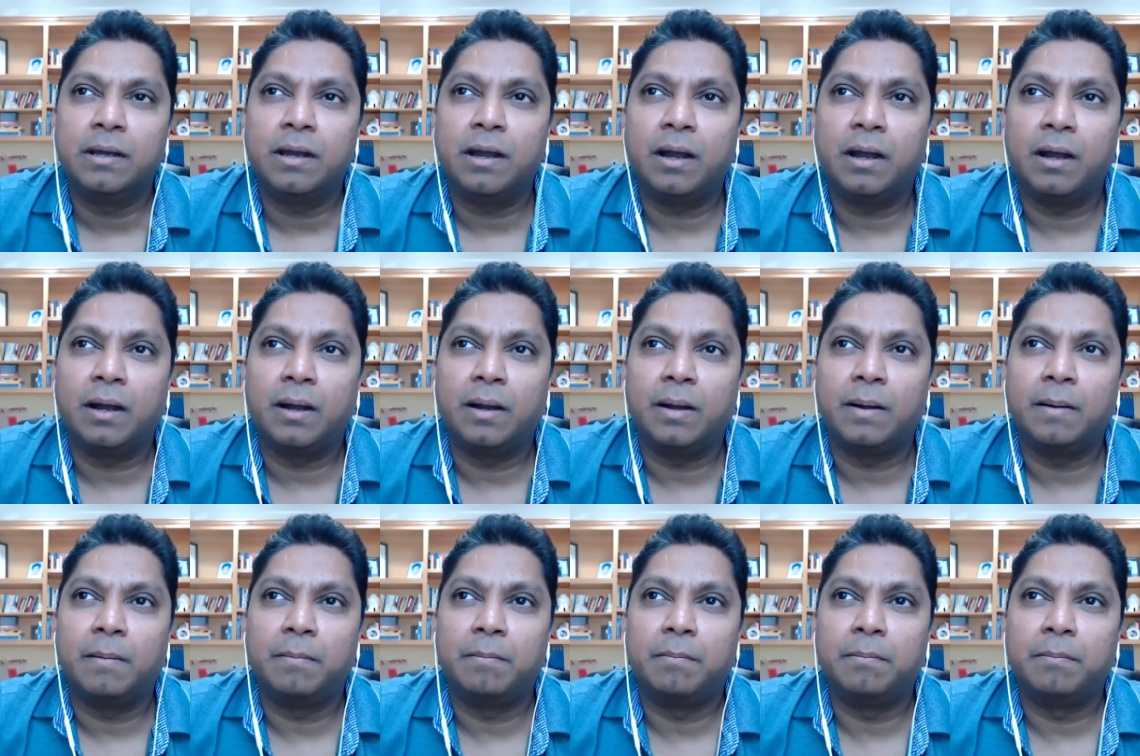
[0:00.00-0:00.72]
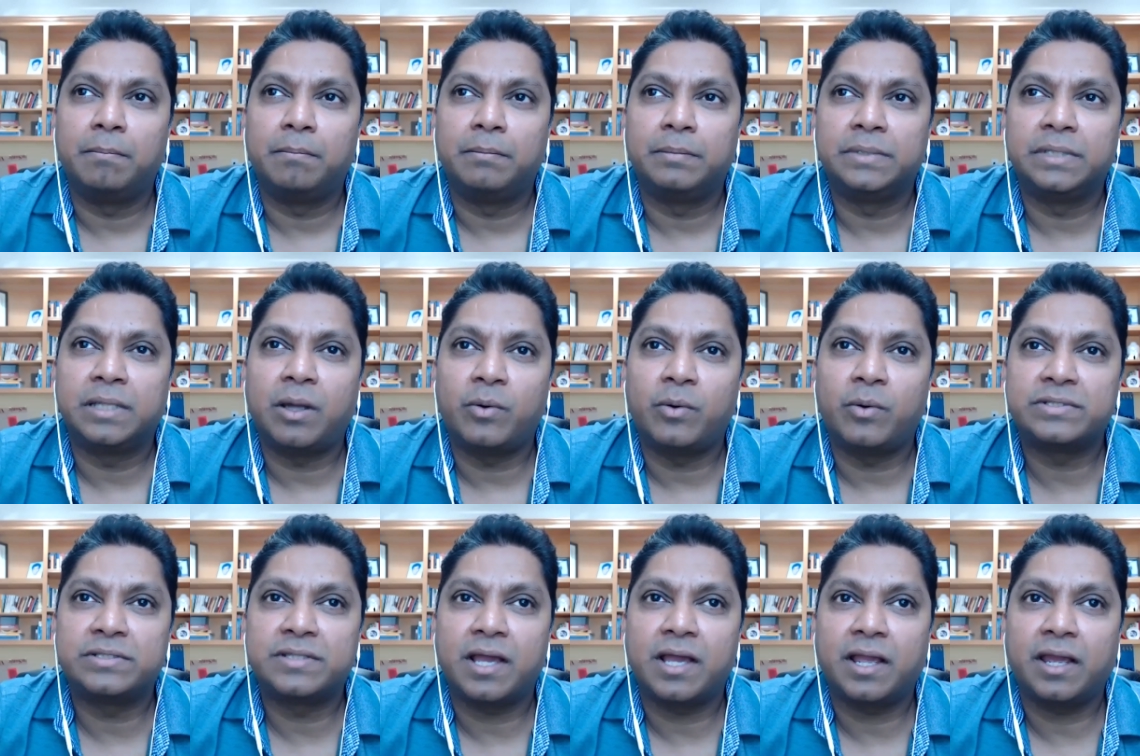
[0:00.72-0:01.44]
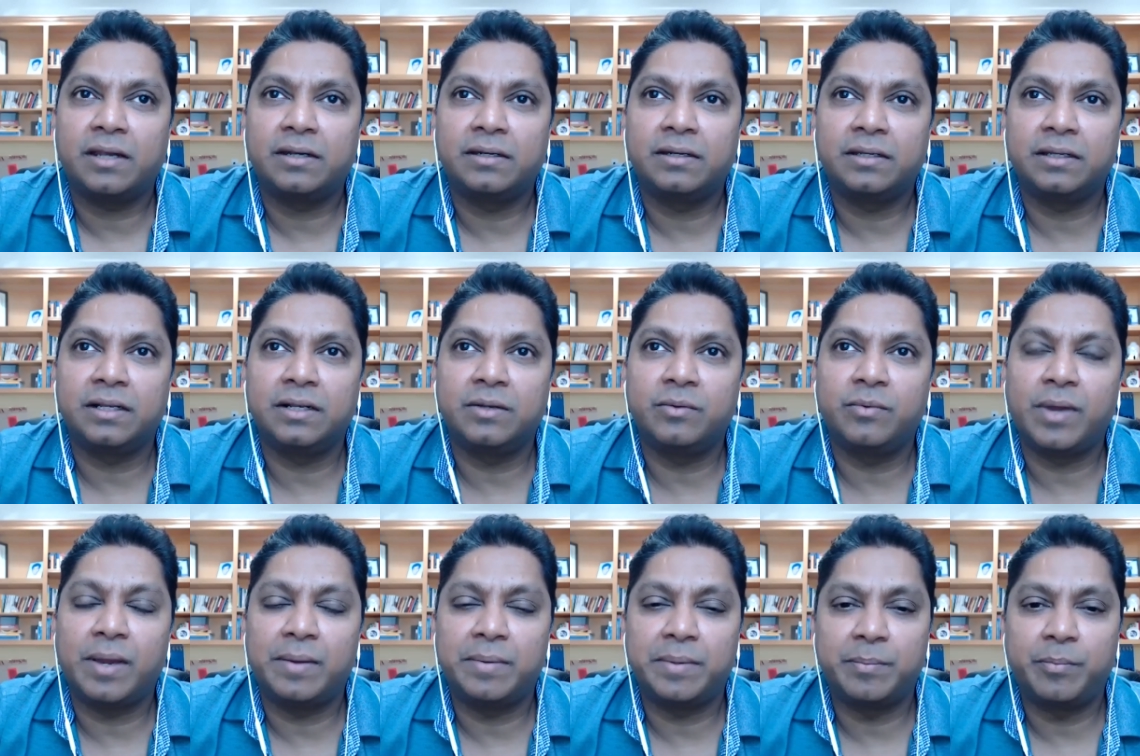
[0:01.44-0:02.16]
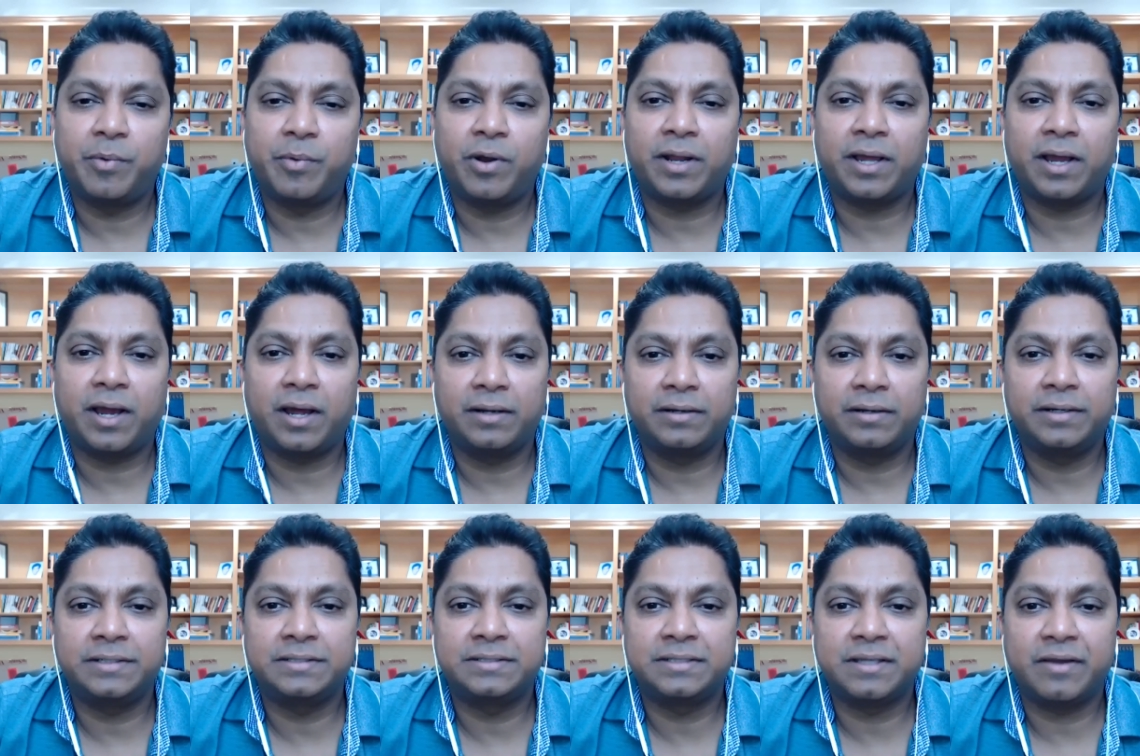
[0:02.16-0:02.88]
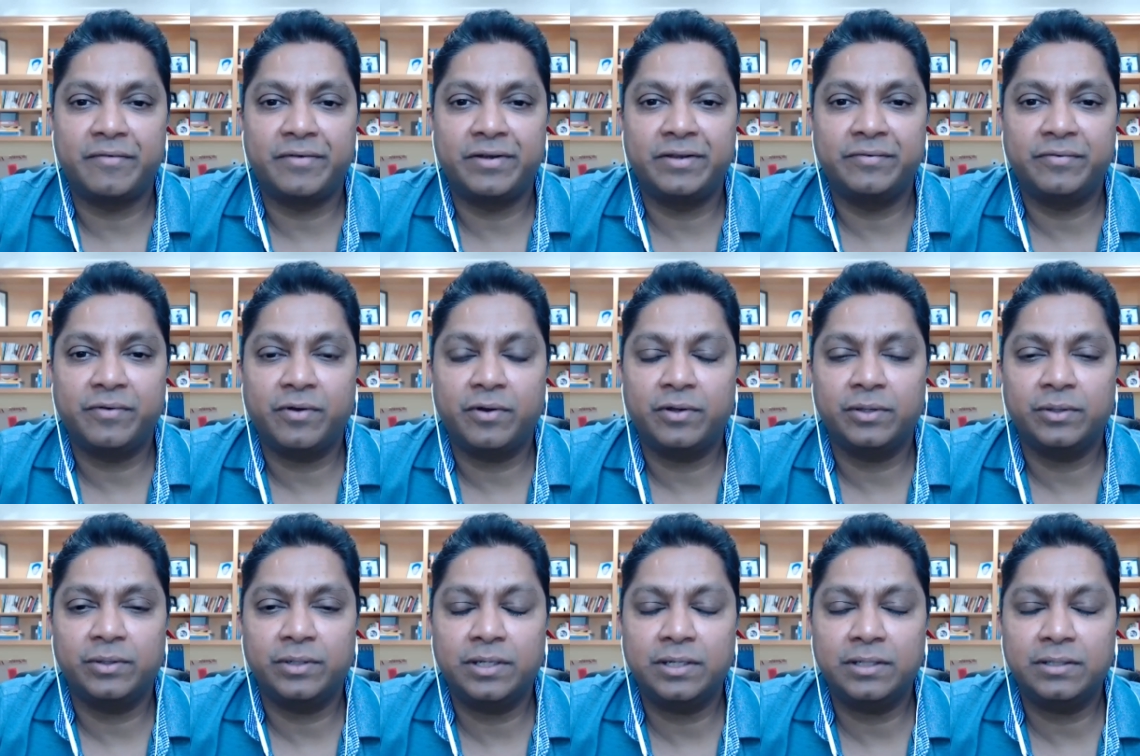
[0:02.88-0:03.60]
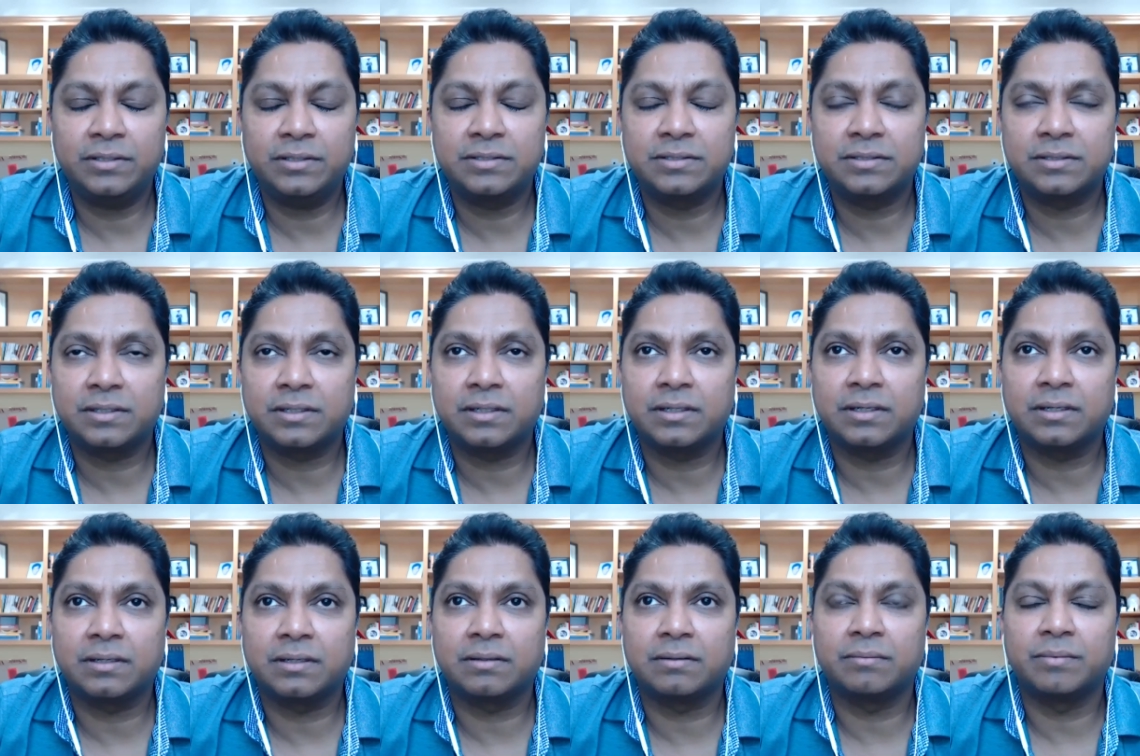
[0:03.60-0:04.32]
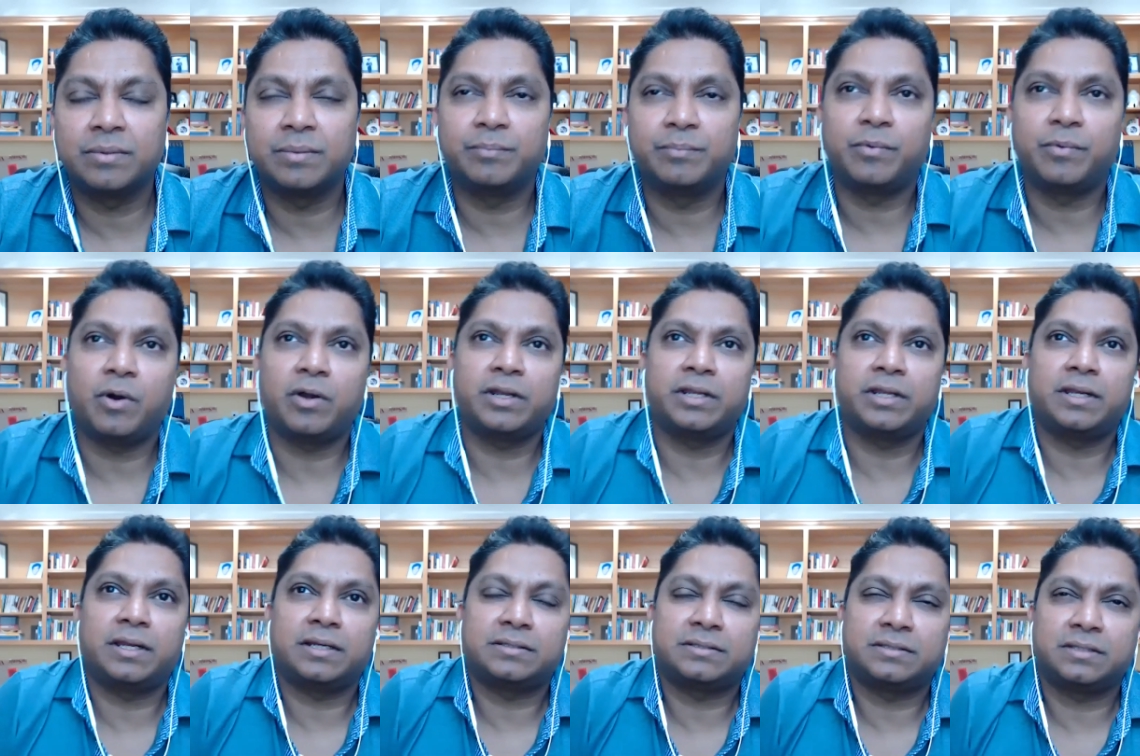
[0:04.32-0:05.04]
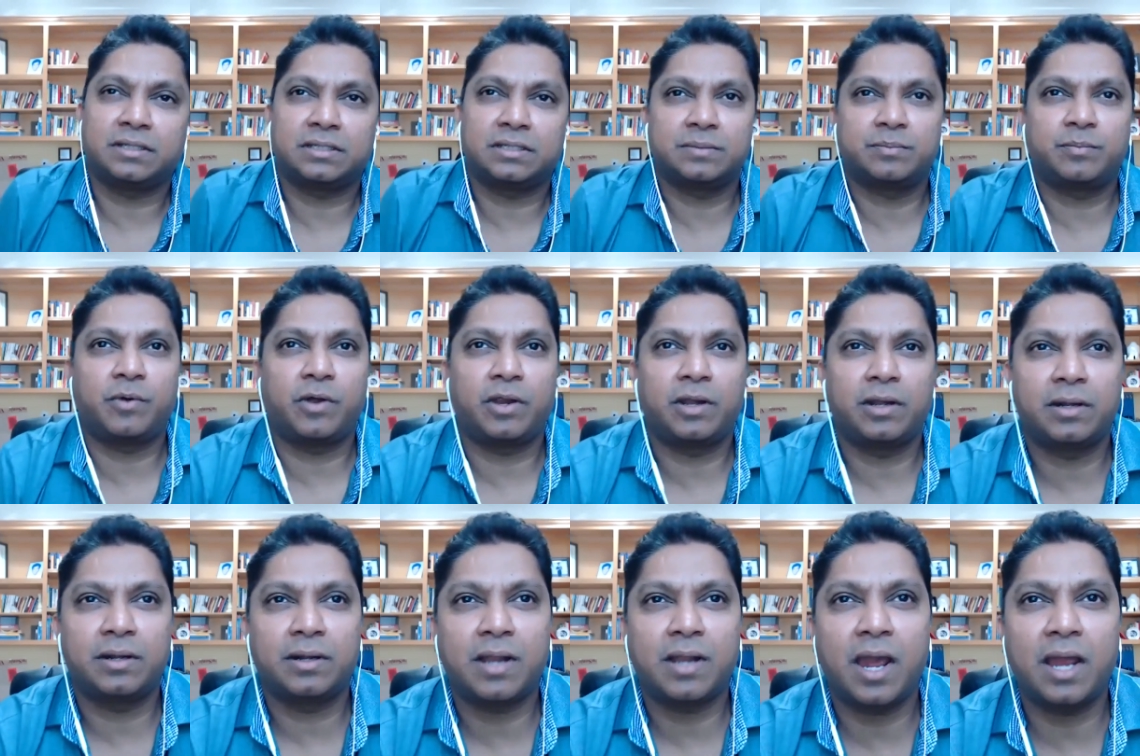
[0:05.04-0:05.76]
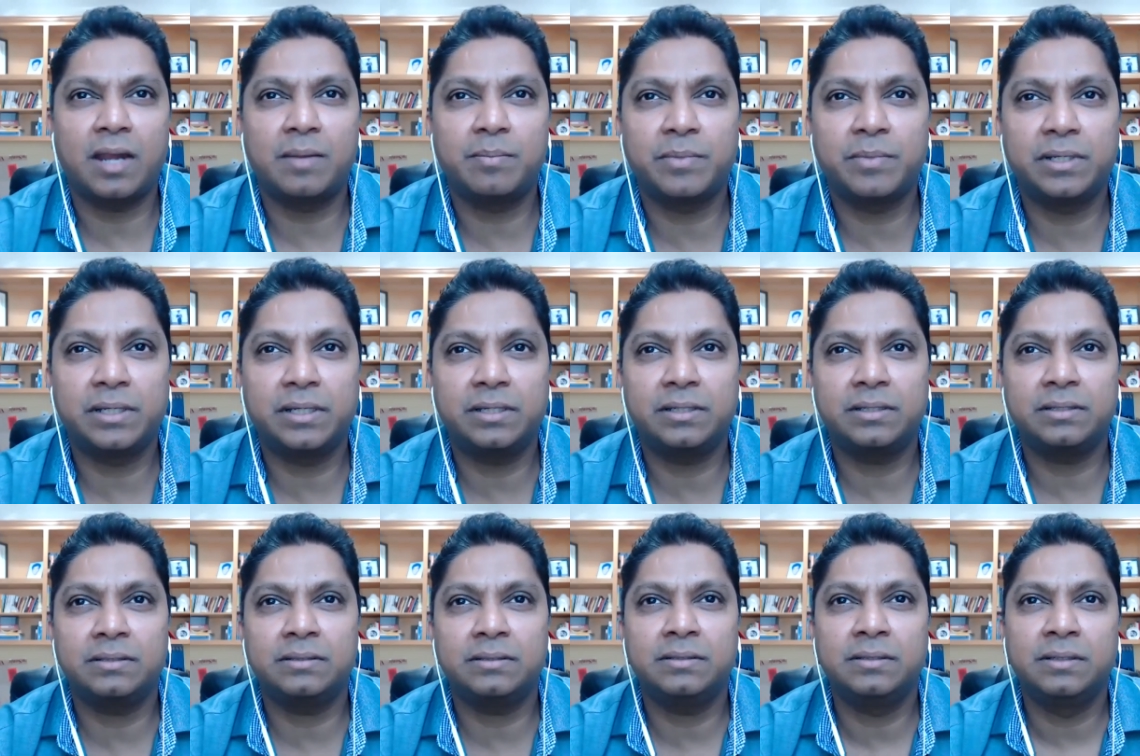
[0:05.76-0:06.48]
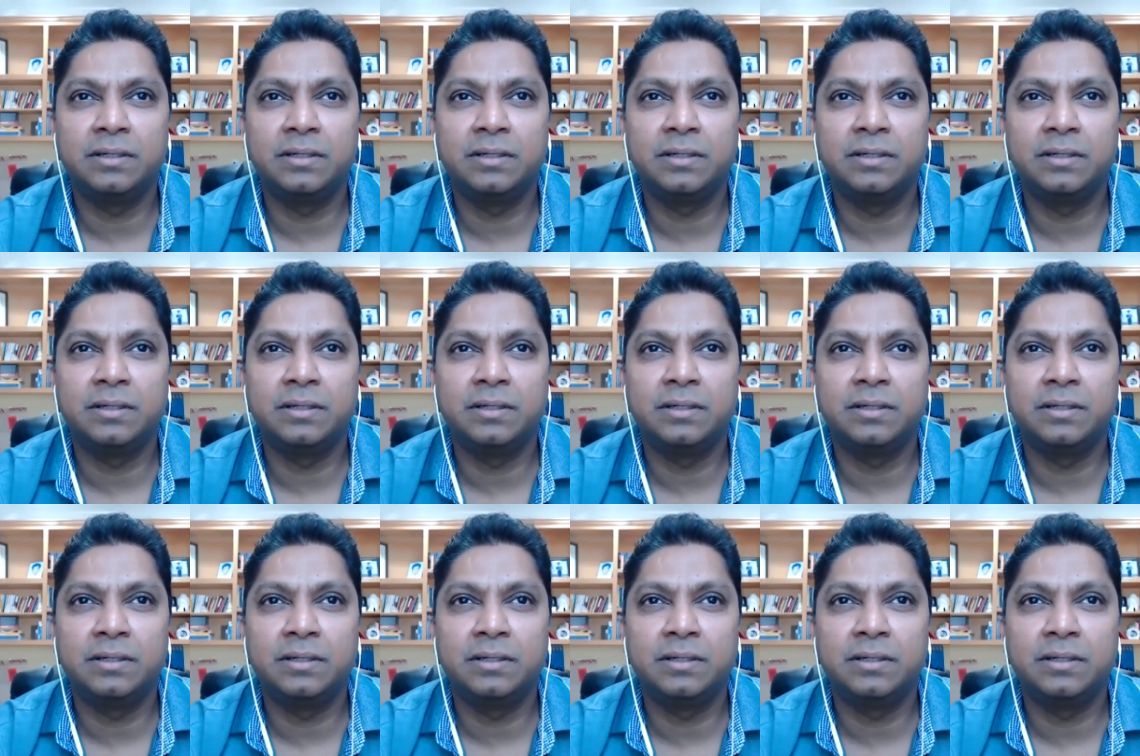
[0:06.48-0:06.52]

um, our second deal where we bought 174 units uh, we bought it at 6.9 million